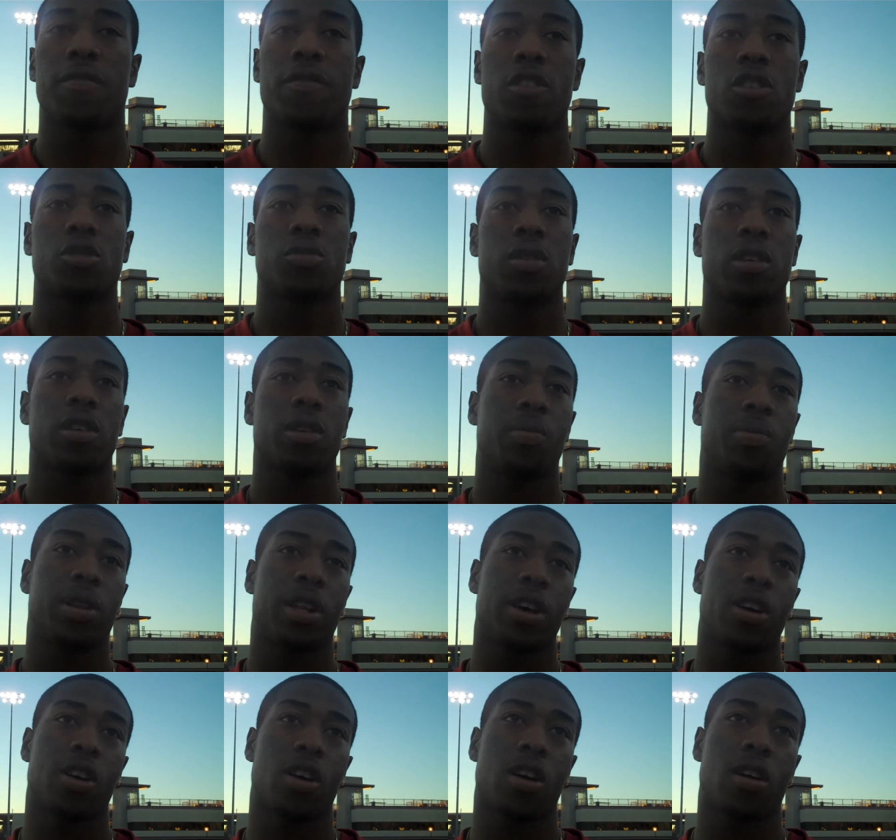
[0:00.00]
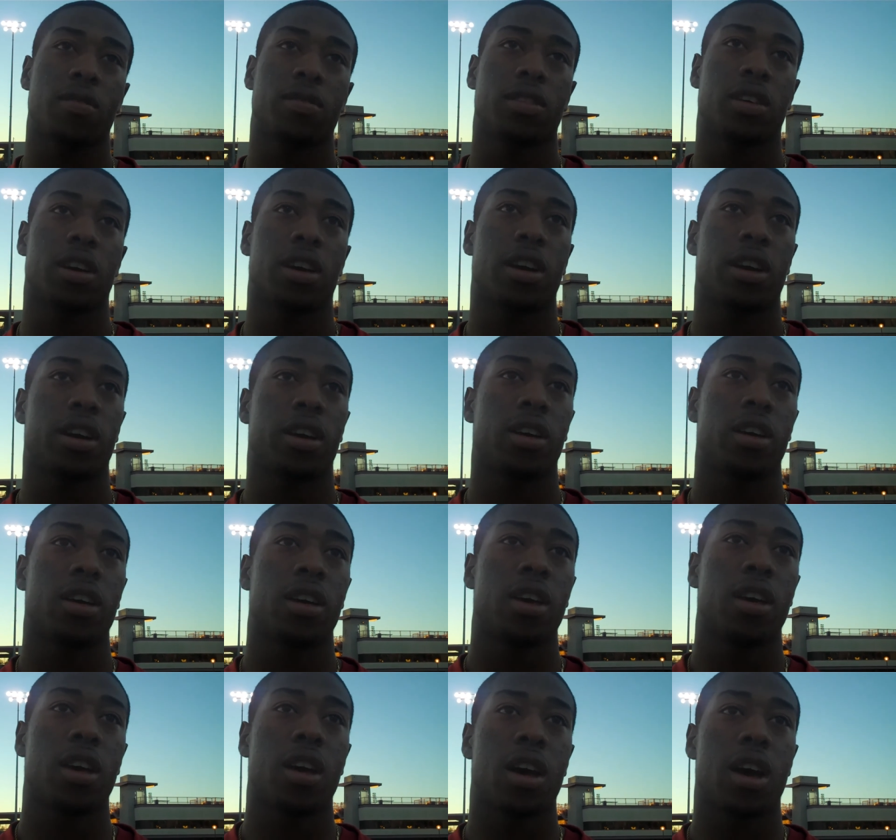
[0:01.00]
first round of playoffs. I
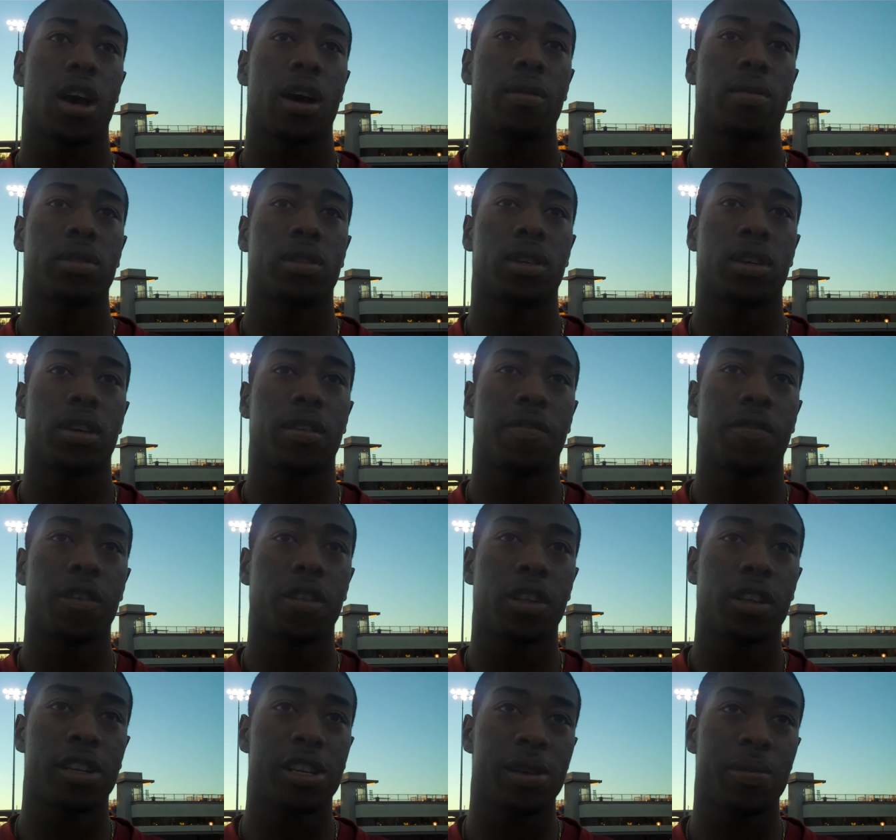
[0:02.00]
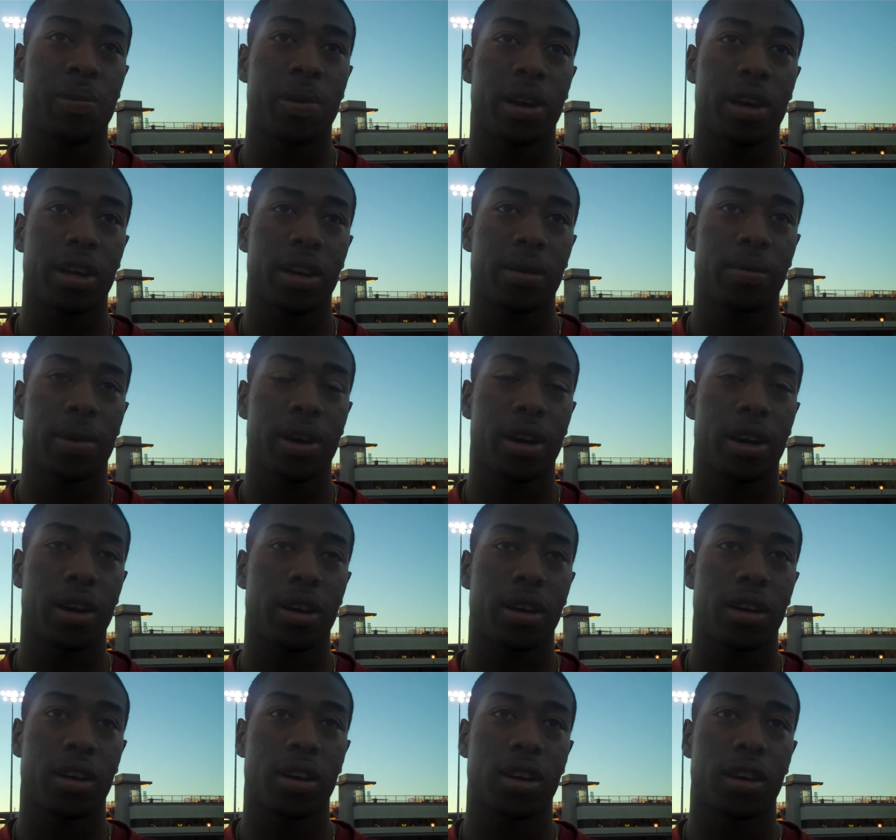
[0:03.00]
oh. I was uh, feeling knee pain in
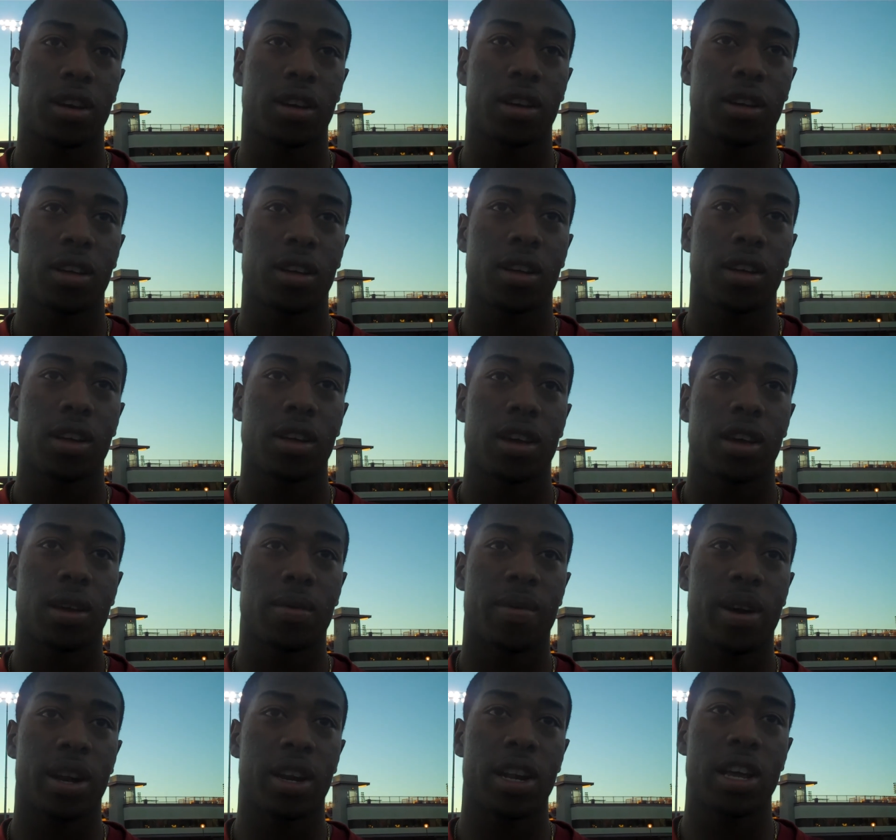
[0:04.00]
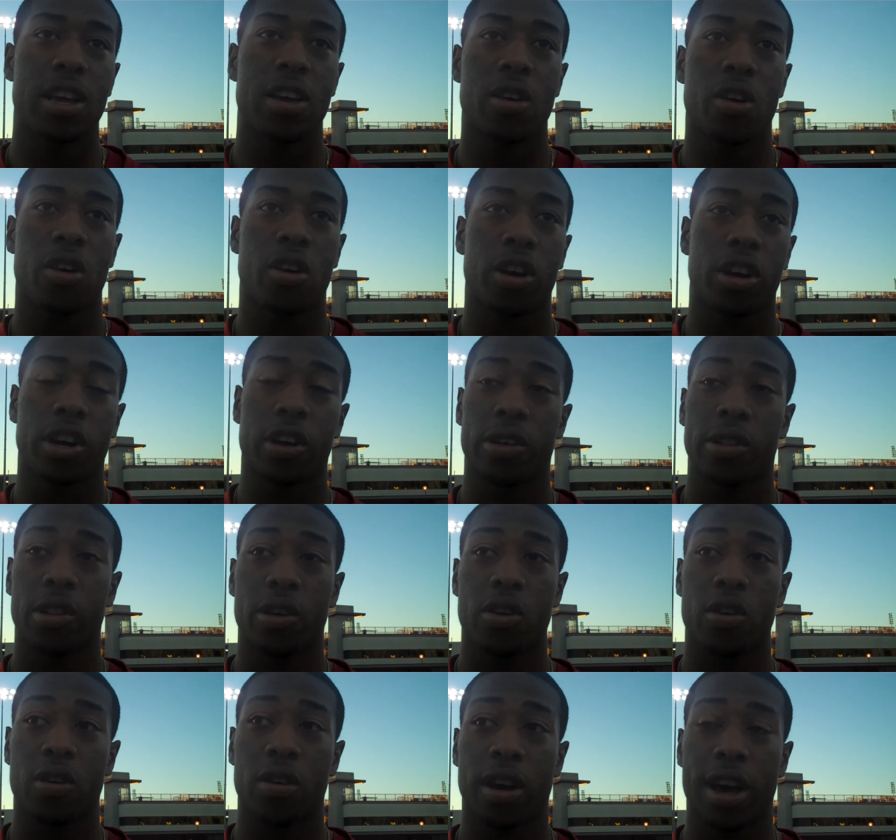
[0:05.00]
my uh, in my knee all year
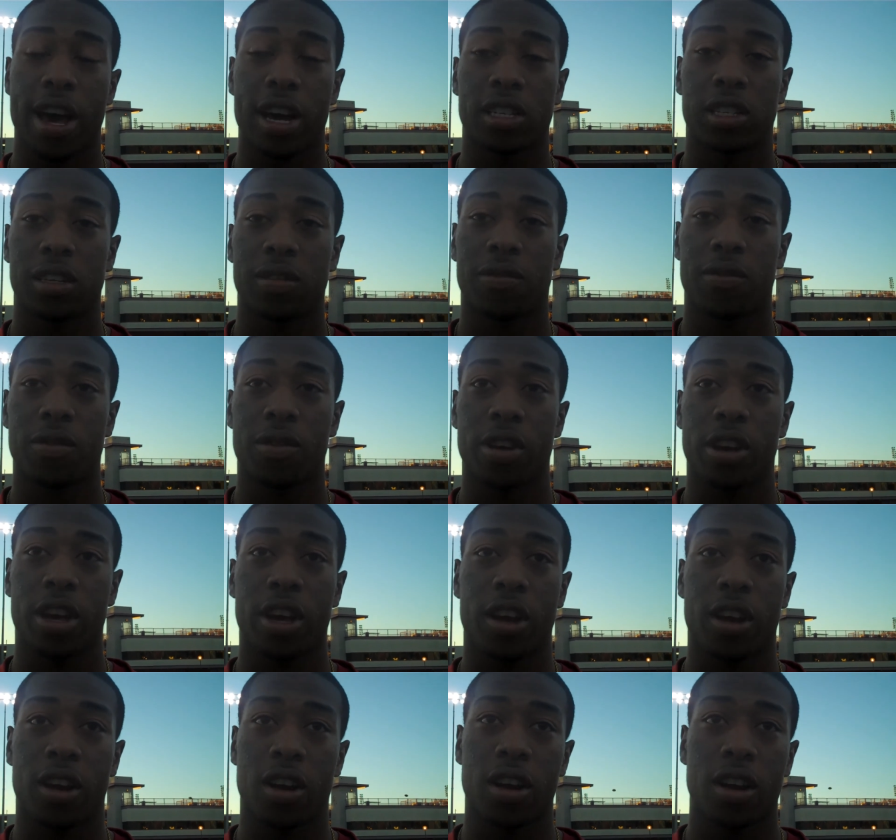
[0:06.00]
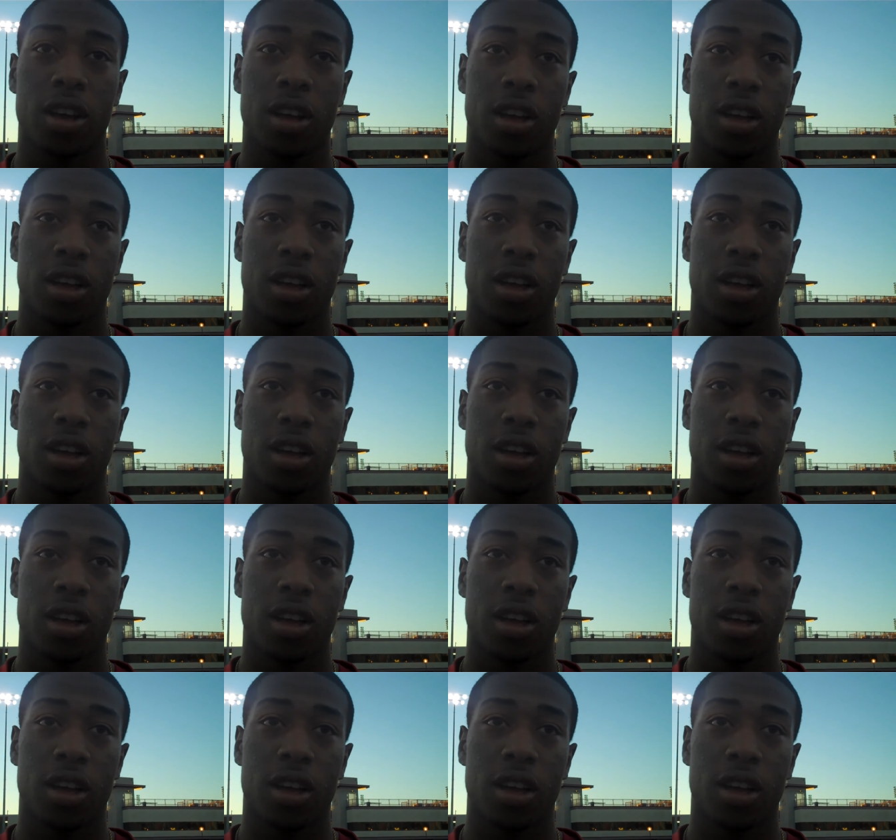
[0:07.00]
long, actually for a year.